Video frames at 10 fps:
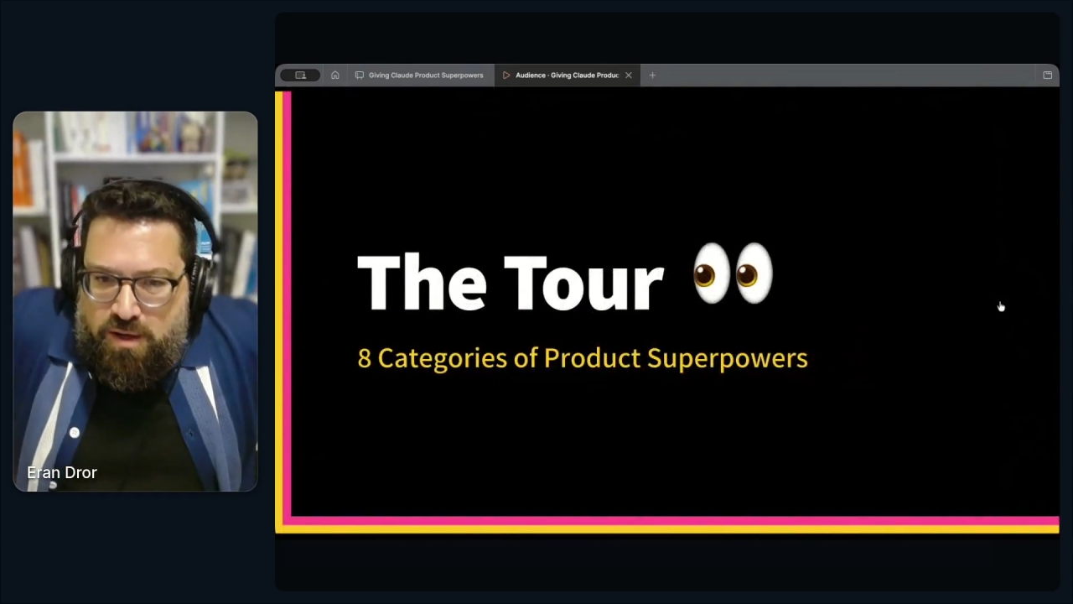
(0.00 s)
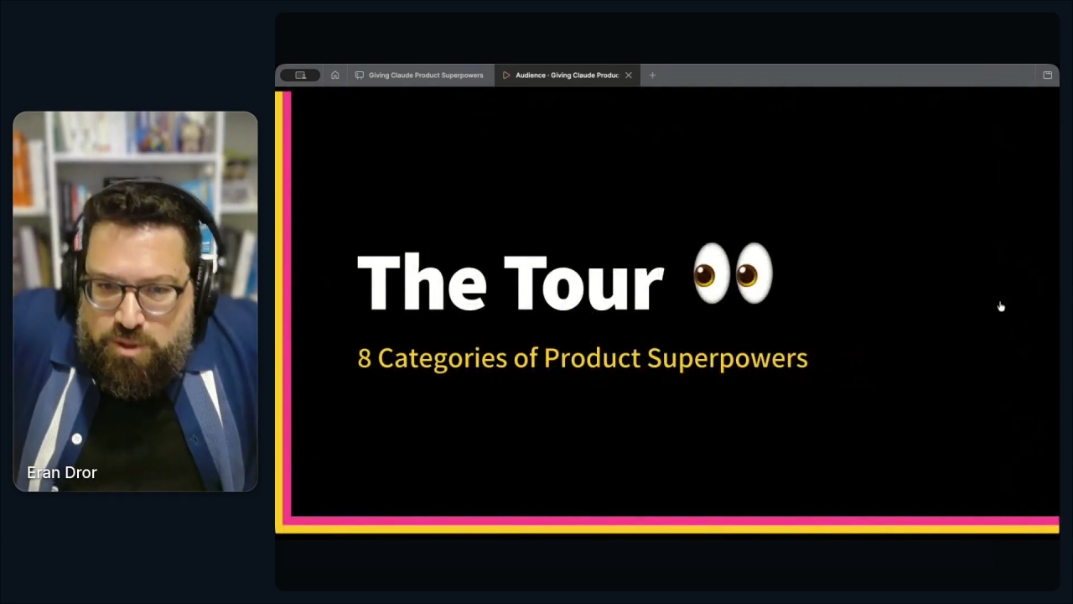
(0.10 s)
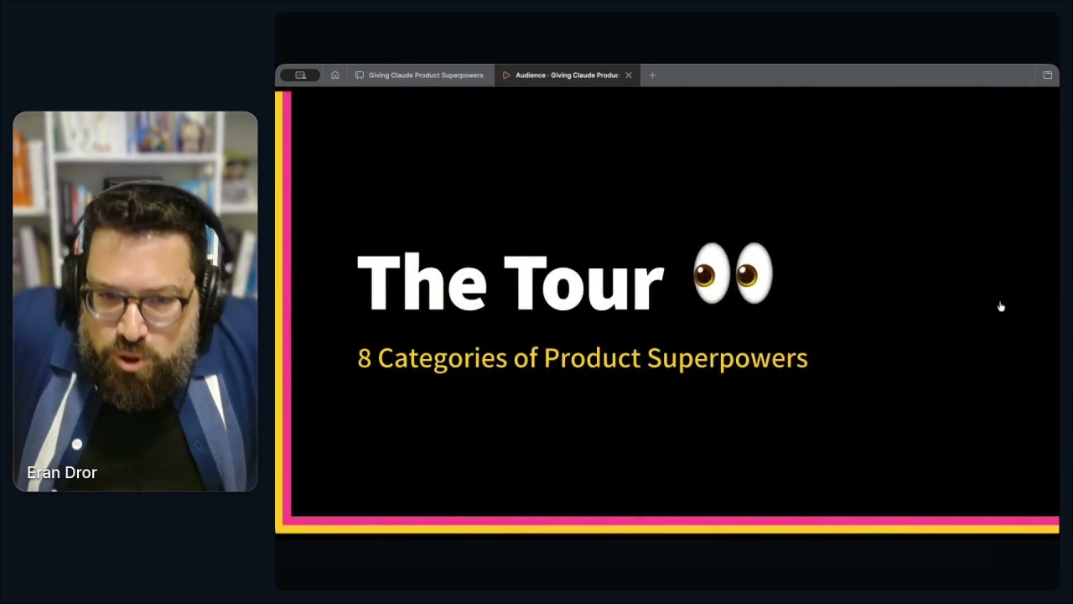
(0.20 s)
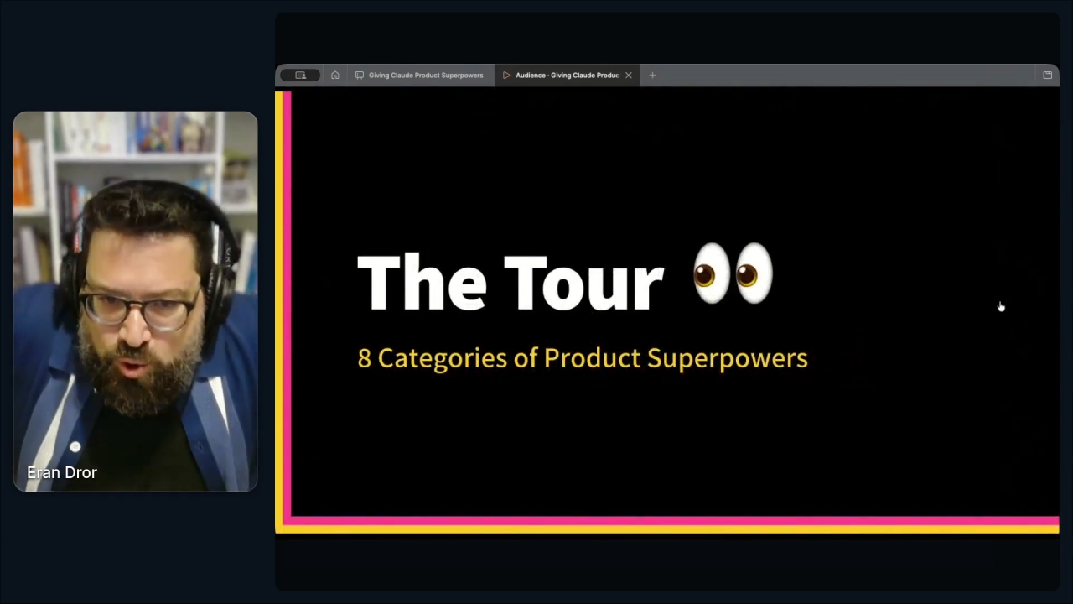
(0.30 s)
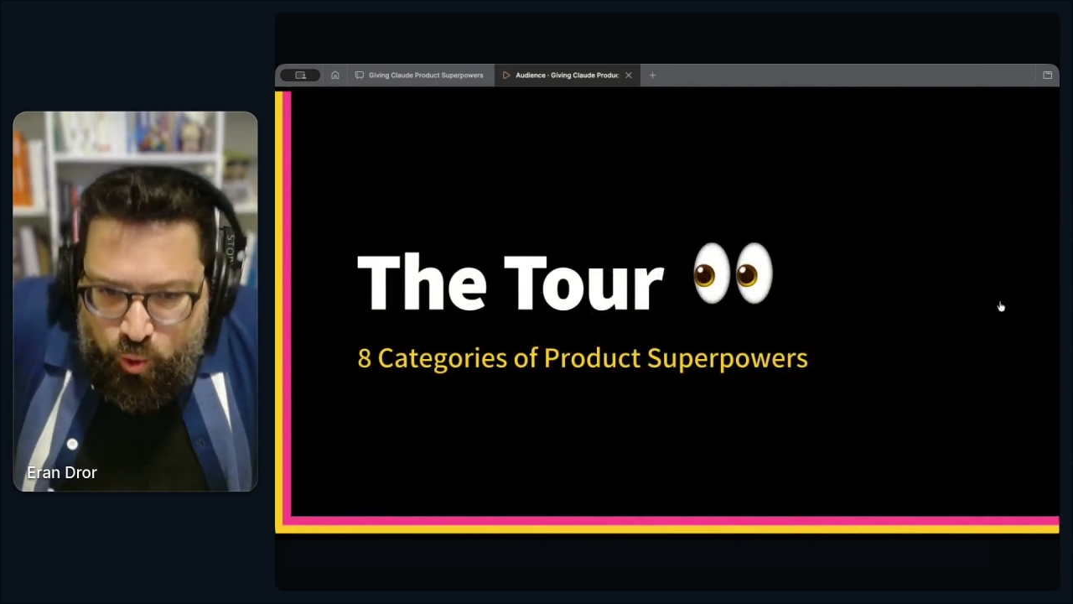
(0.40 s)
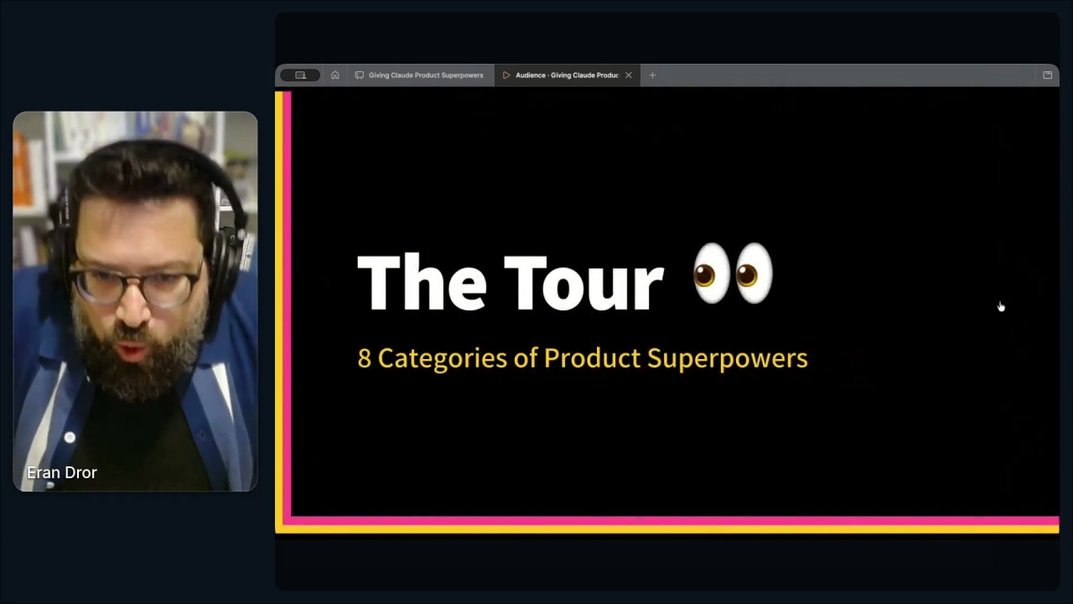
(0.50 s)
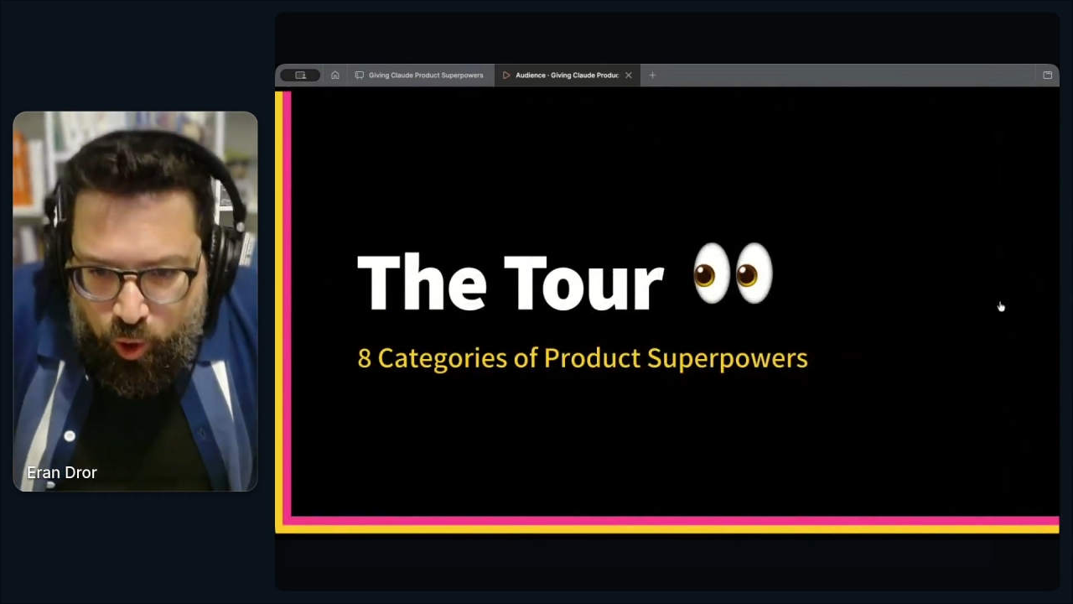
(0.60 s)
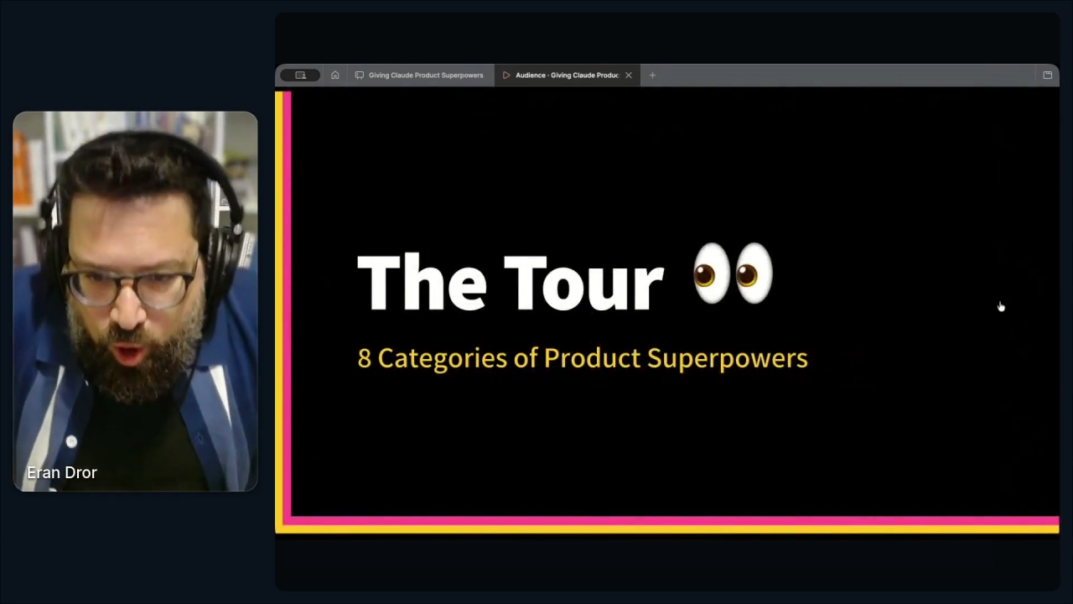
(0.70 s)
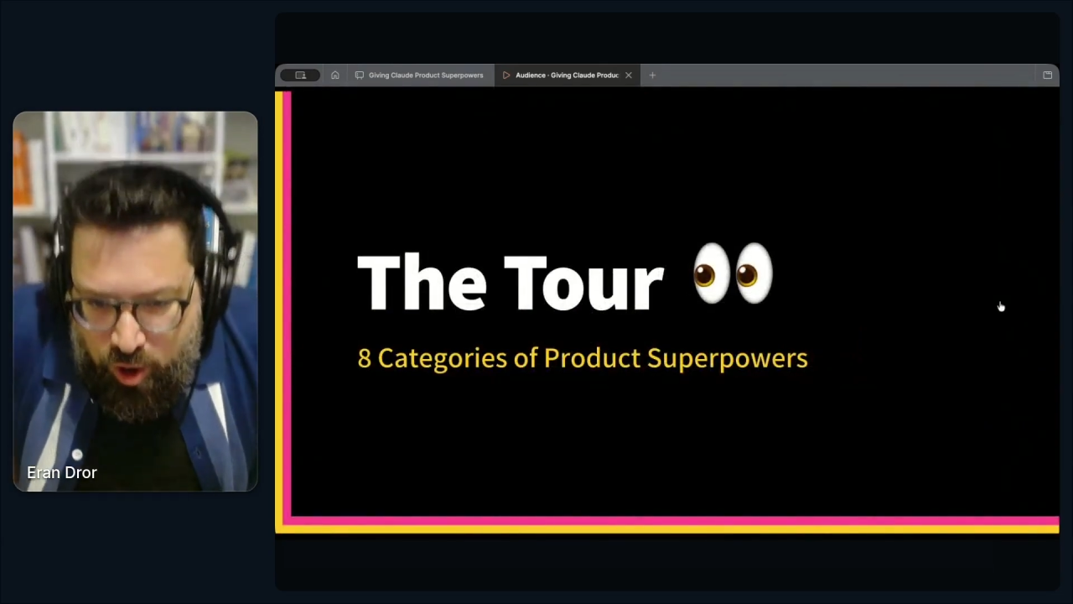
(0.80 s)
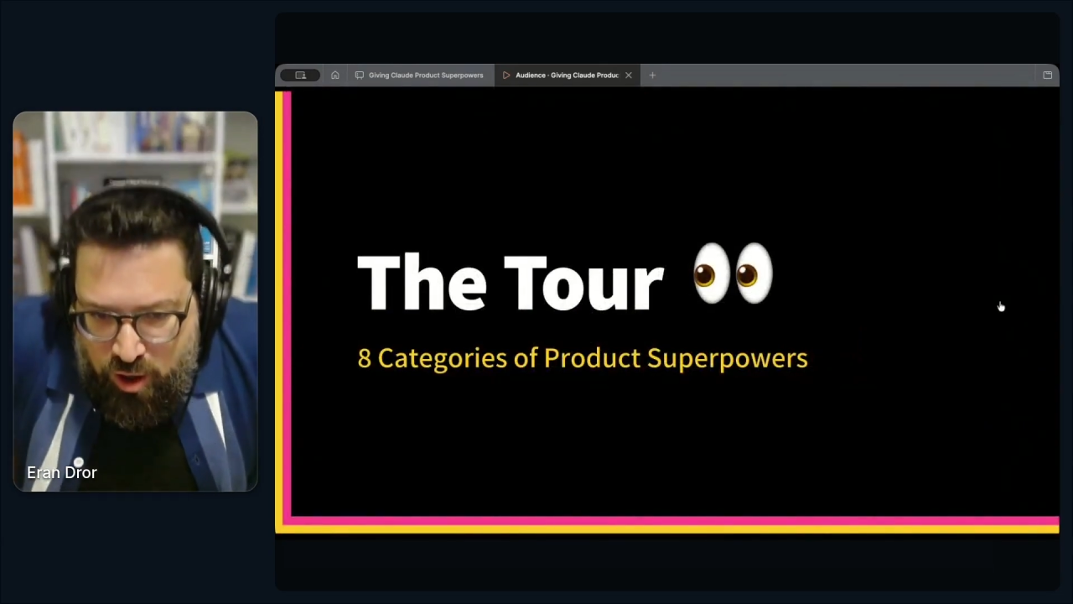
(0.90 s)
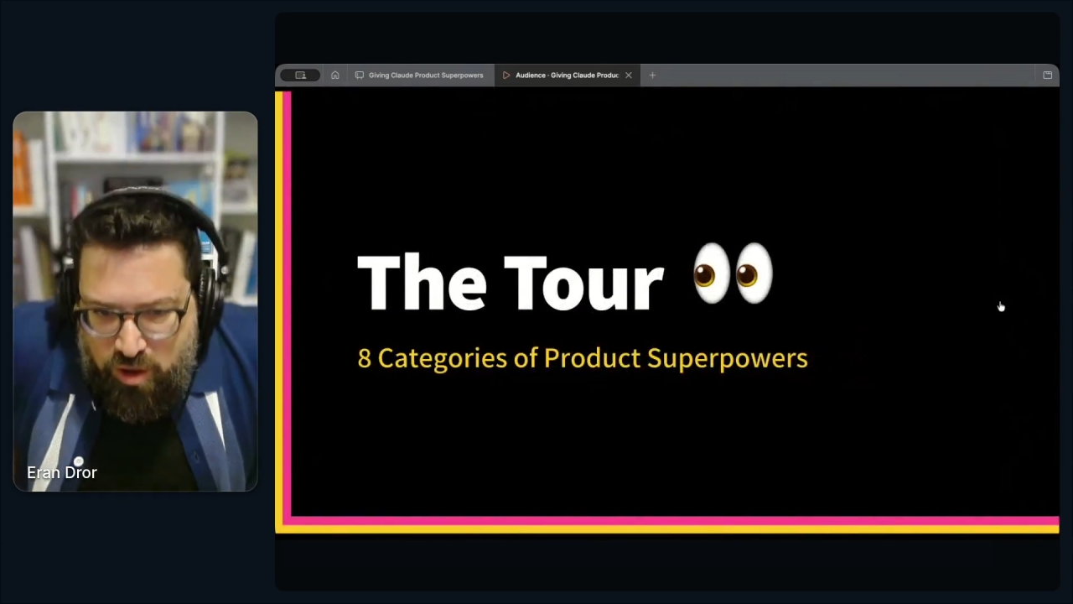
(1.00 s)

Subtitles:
a tour